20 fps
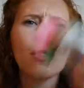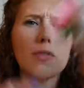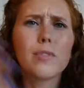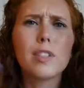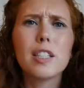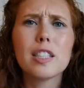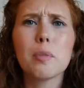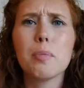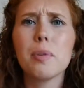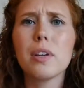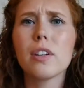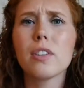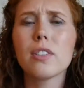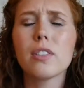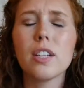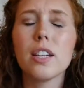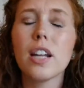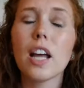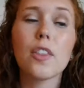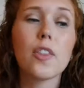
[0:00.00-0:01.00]
disappears
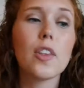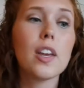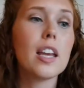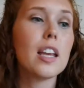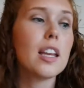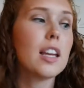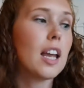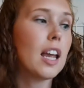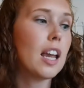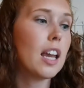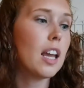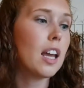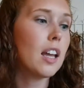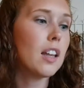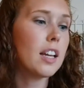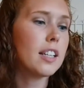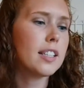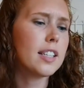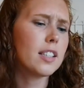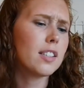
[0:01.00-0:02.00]
to nothing
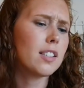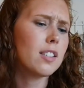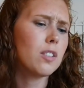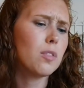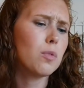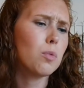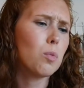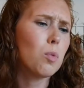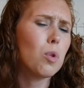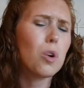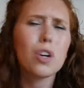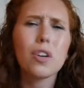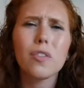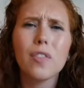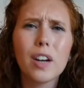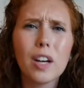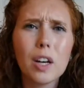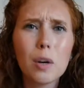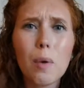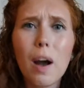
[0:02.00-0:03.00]
and it doesn't work
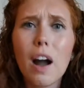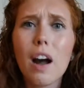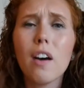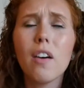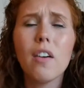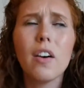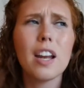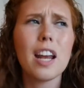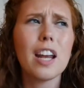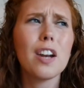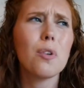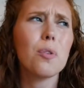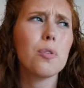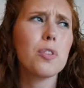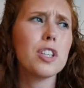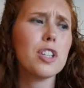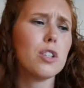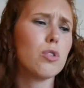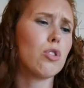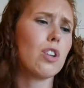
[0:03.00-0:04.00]
very well. And I don't
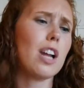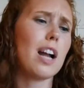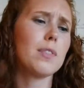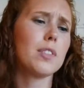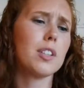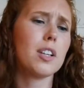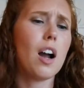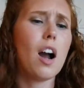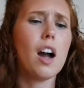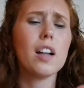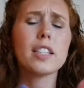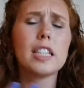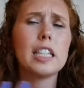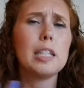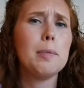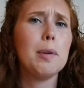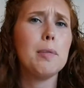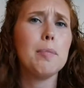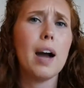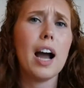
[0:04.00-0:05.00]
think you should have to
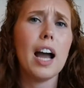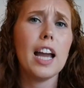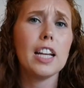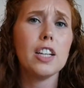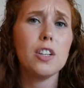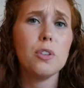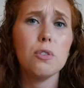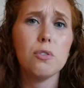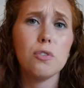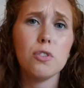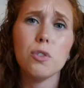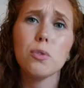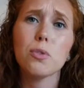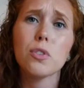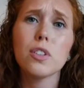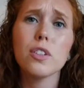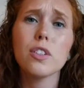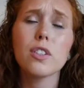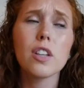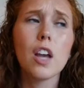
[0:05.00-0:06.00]
constantly be buying new
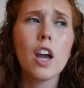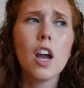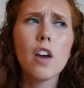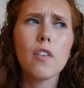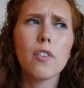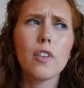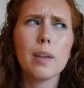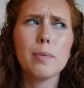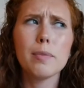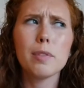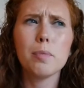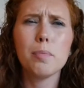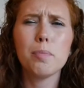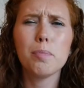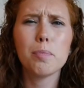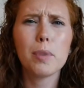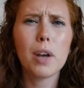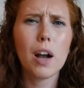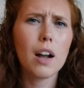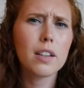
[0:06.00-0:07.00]
diffusers for them to
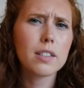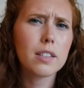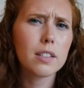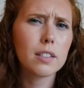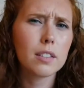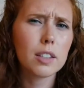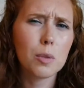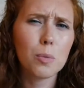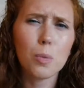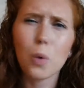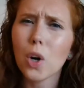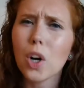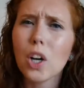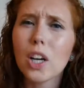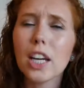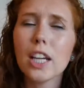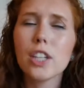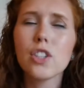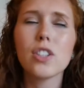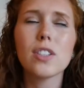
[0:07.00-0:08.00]
constantly
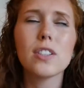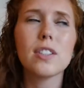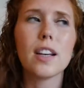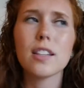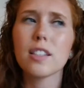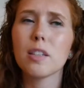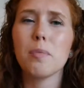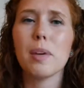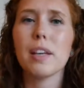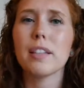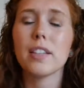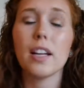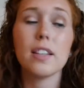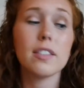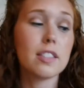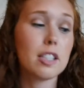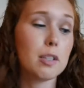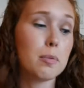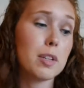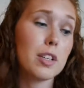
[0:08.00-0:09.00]
work. It just doesn't make
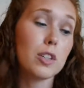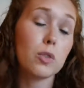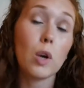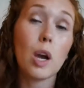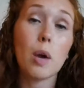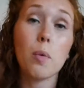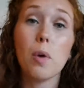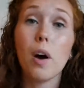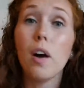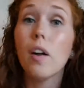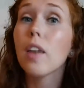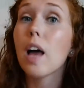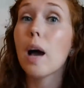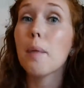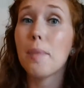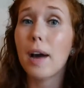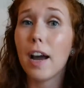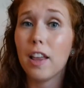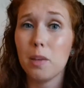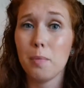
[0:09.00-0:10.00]
sense to me, so I will
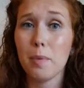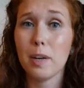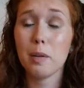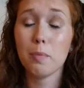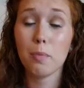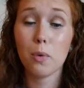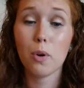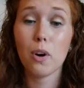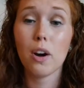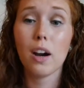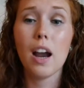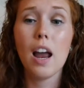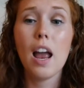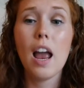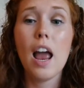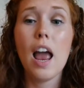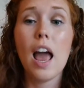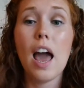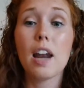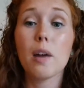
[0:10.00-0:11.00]
not buy them anymore.
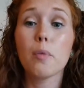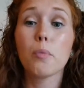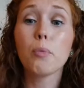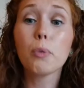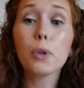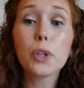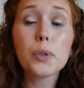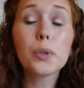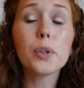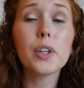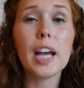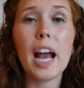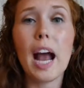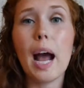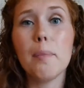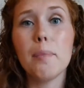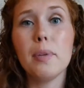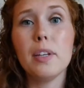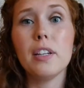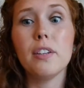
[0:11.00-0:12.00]
And I'm really, really
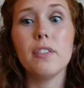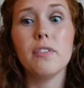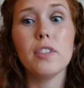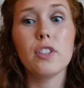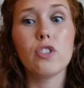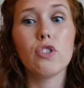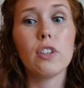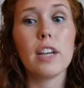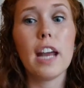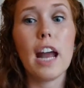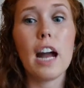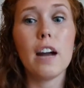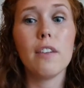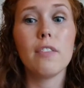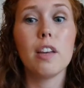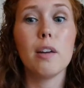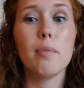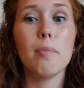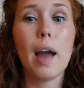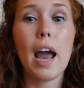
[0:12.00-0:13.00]
happy to officially have
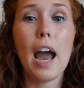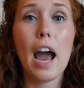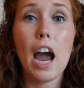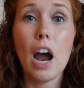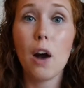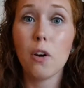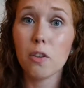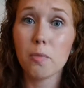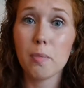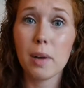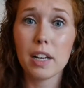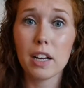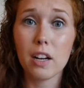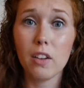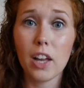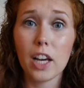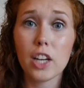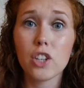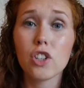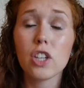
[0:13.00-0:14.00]
them out of my
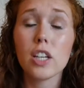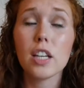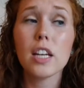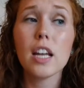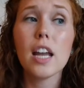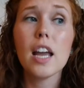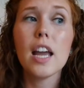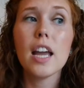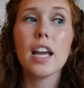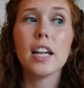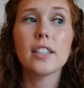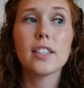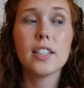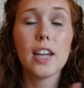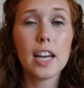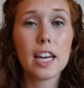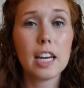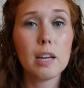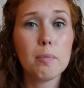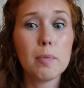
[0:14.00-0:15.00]
collection. It's
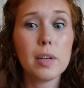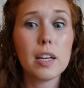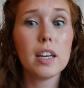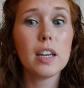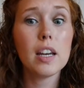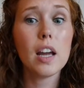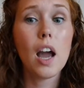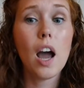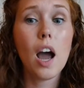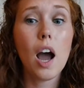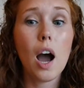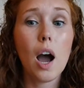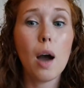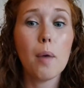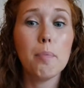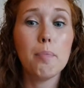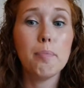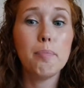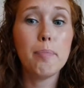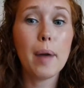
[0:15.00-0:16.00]
taken me
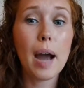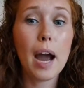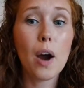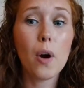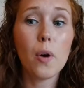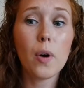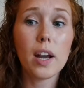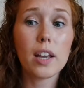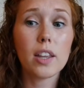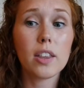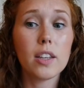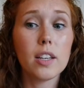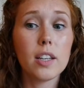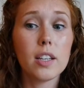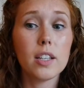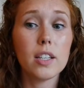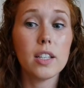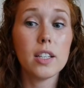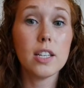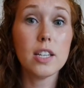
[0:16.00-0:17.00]
about, I think,
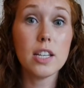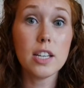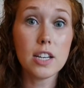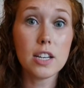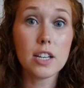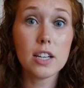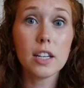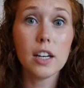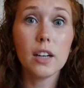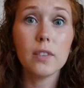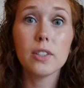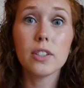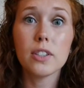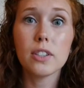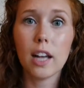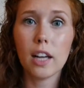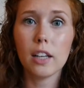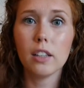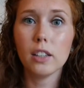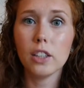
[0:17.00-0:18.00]
a year of
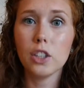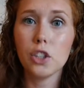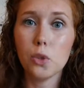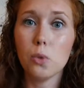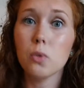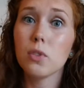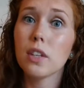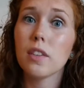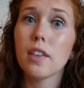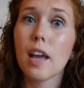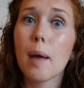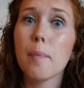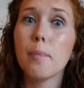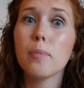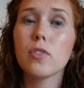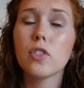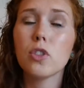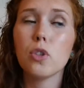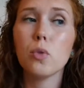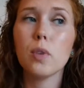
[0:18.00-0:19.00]
steadily using
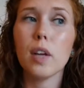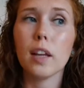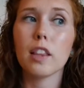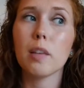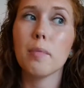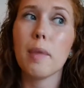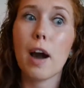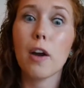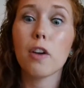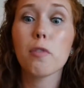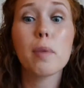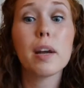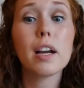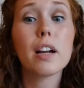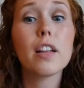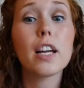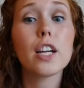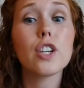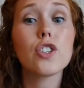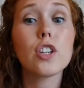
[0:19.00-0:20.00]
them to get them out of my
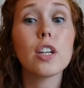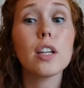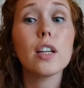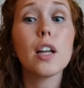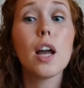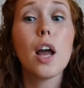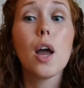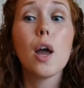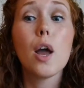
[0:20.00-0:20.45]
collection,